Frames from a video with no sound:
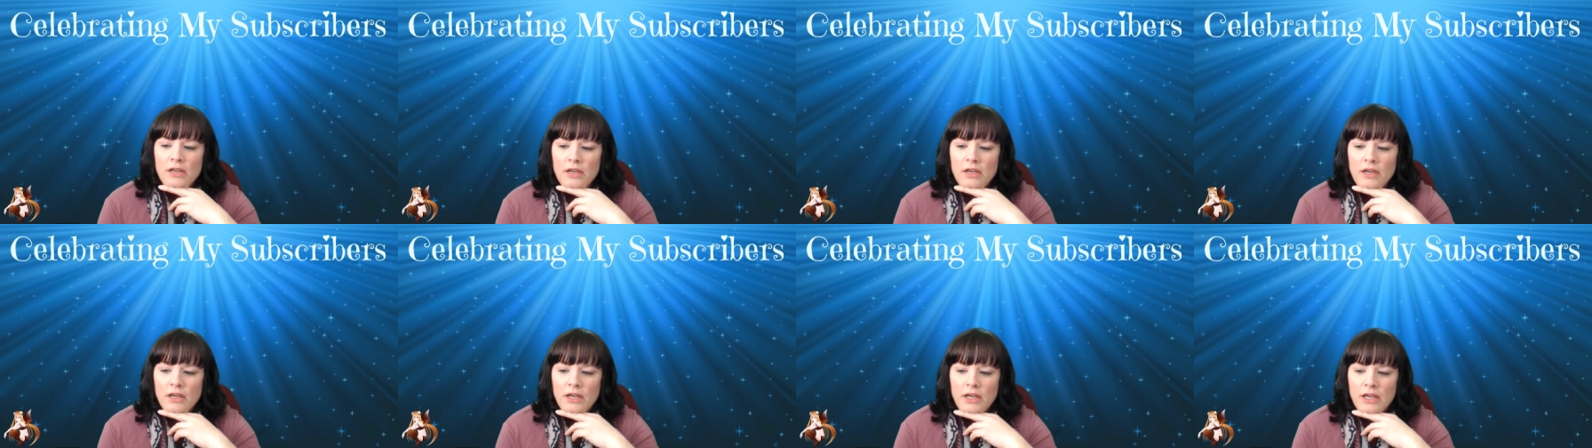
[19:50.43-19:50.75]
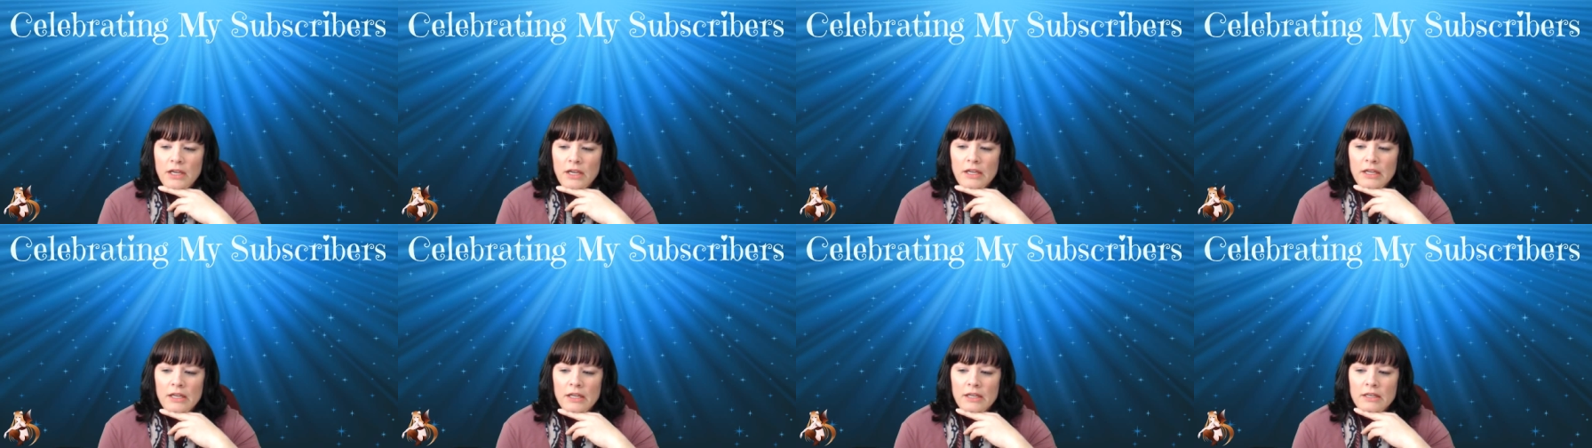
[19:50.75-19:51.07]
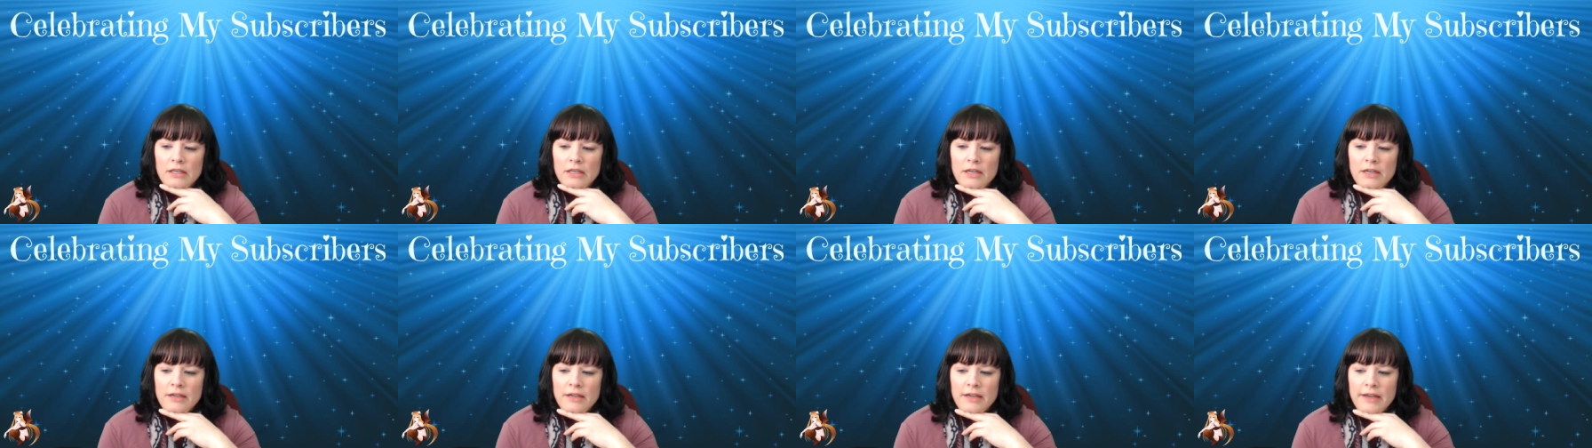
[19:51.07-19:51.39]

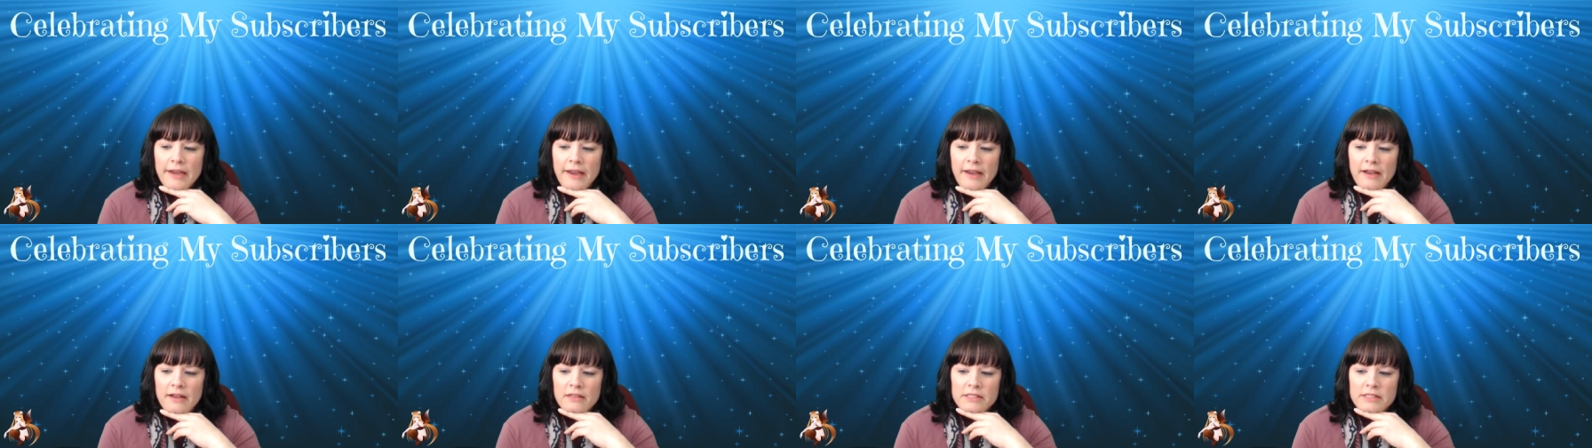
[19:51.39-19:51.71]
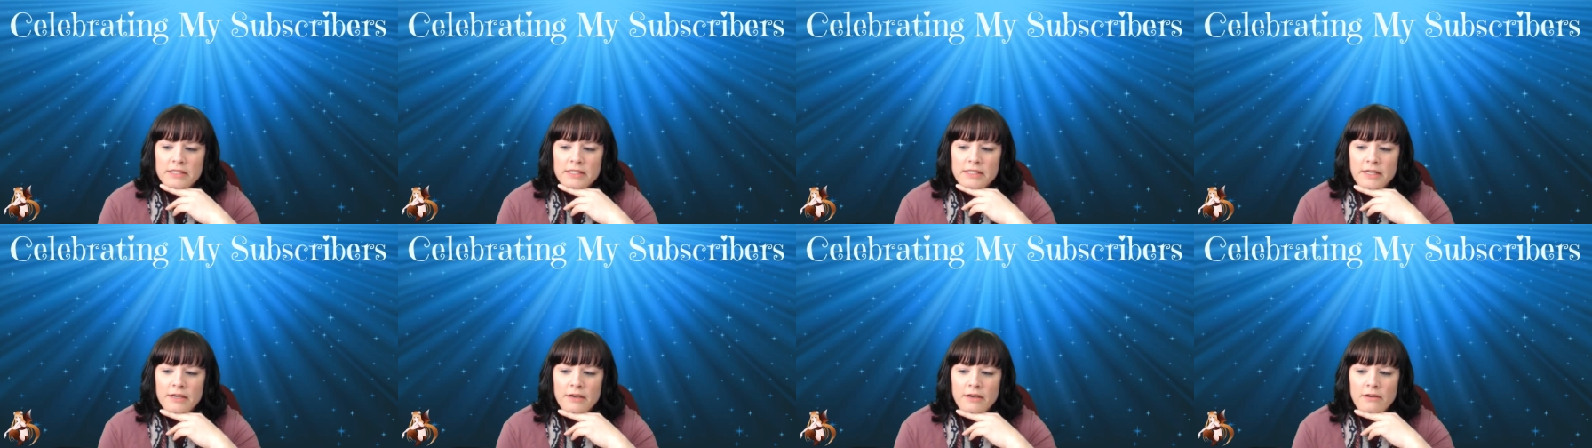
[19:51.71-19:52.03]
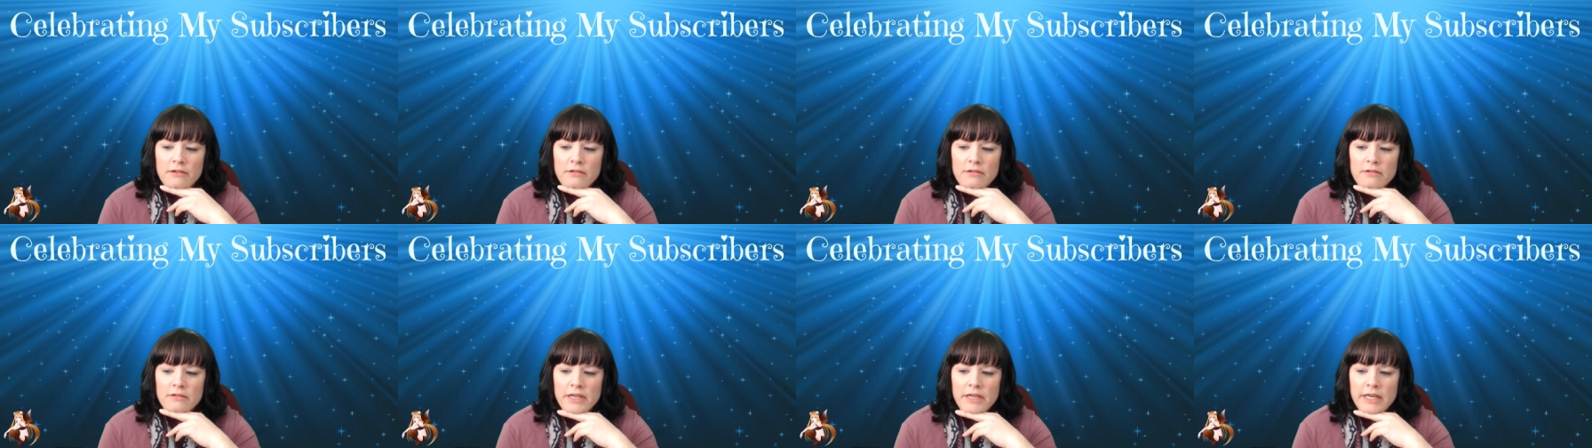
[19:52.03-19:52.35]
And yeah,
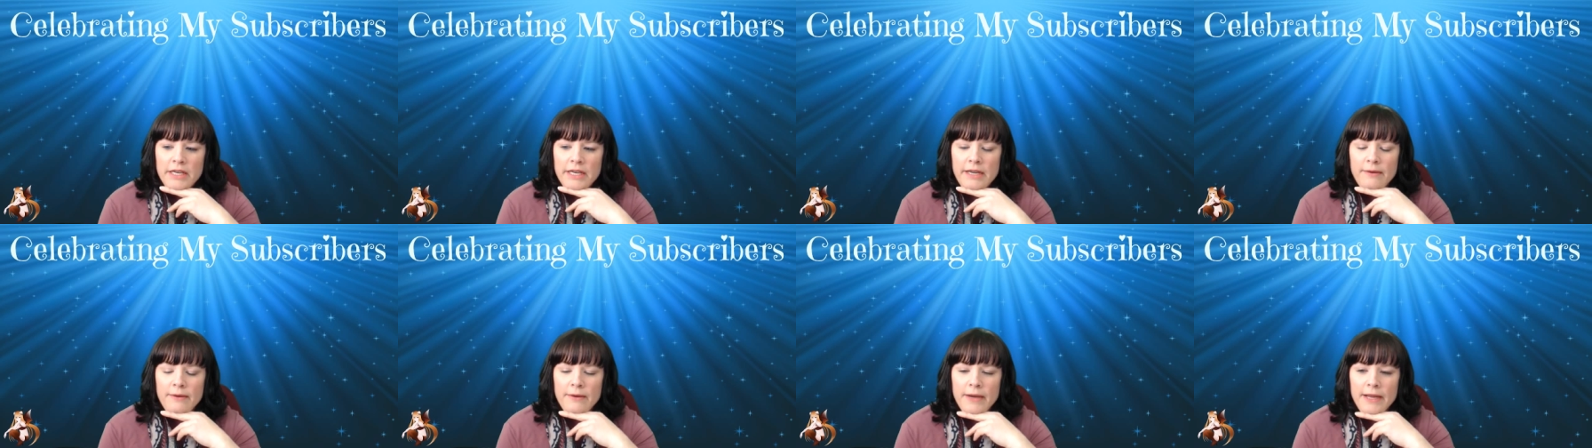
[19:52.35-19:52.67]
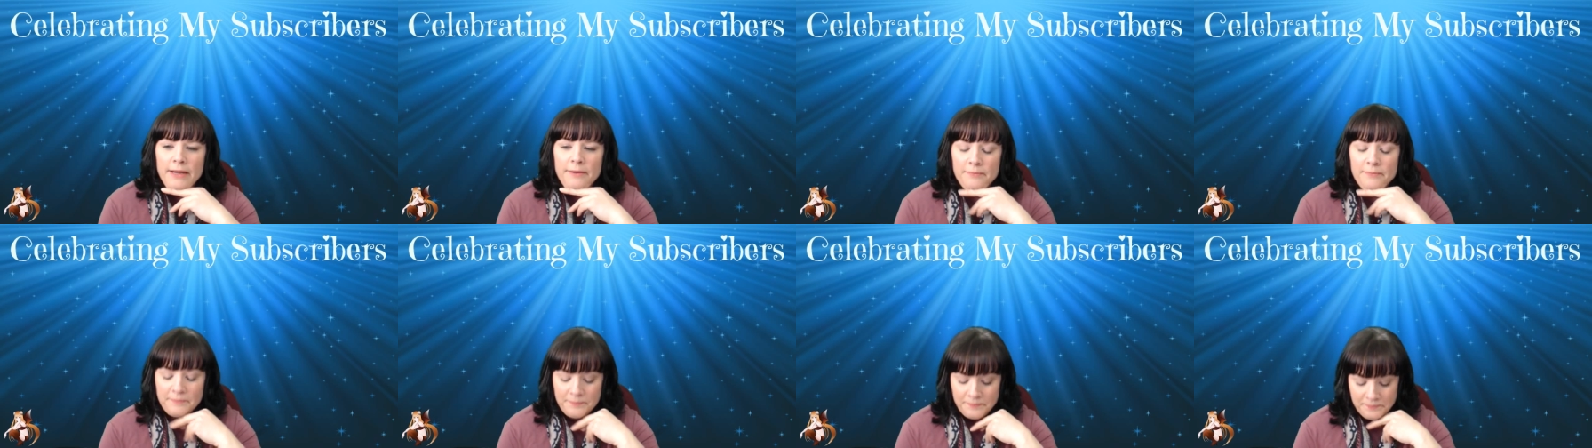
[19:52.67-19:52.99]
so anyway,